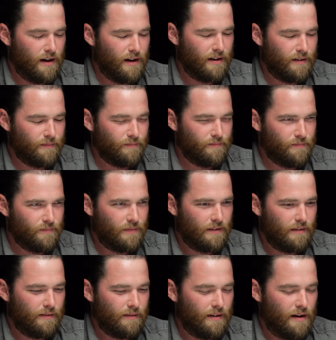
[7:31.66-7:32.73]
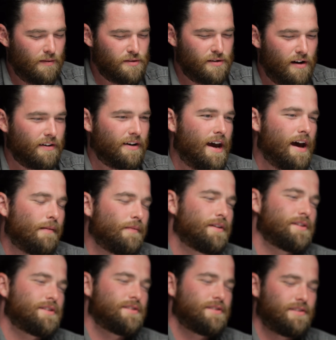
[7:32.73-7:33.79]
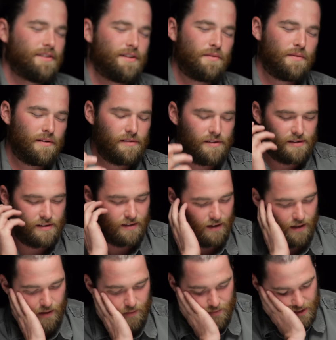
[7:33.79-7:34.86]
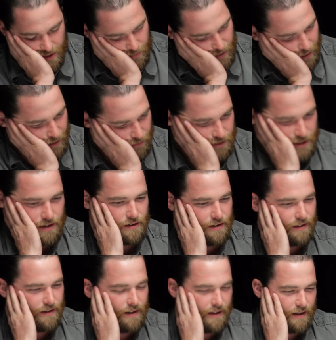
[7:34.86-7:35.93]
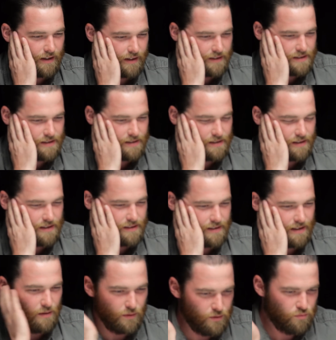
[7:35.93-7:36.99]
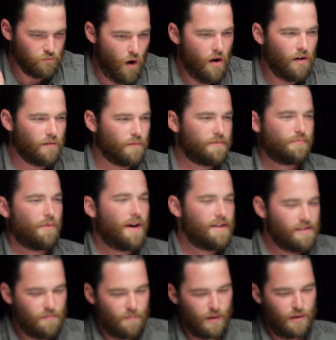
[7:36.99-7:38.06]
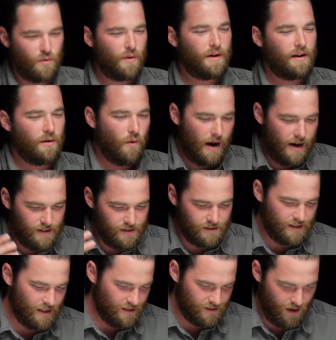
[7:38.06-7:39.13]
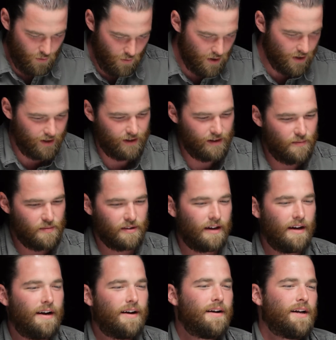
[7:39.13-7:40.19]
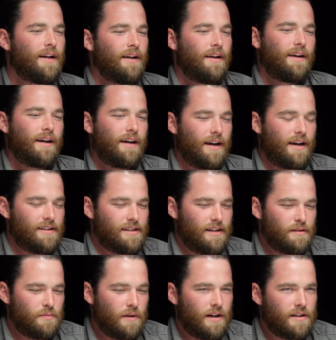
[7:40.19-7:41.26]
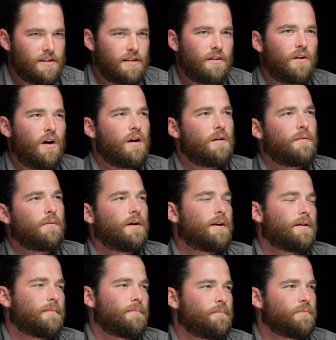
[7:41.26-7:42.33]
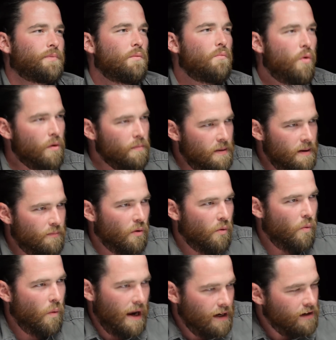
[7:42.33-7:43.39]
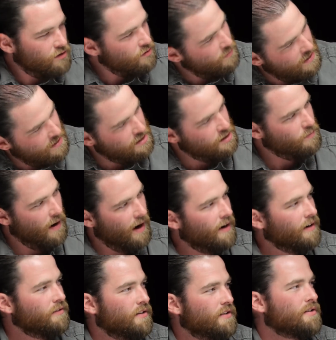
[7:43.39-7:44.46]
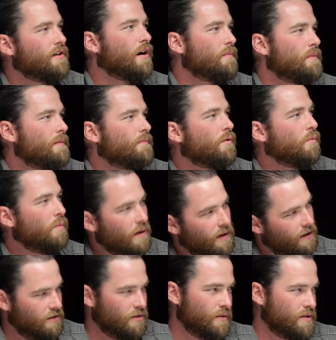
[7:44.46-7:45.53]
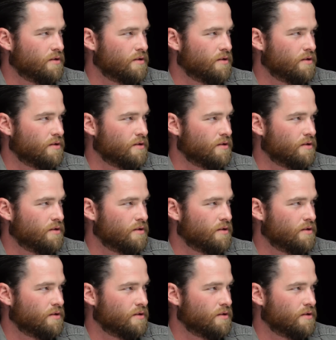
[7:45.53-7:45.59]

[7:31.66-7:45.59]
I was talking to Abacus. You know, we were just sitting back having dinner, and he's like, "What's wrong? Why is everybody quitting? Why is things not working?" And I'm like, "It says because there are more people waiting to be inspired than there are people willing to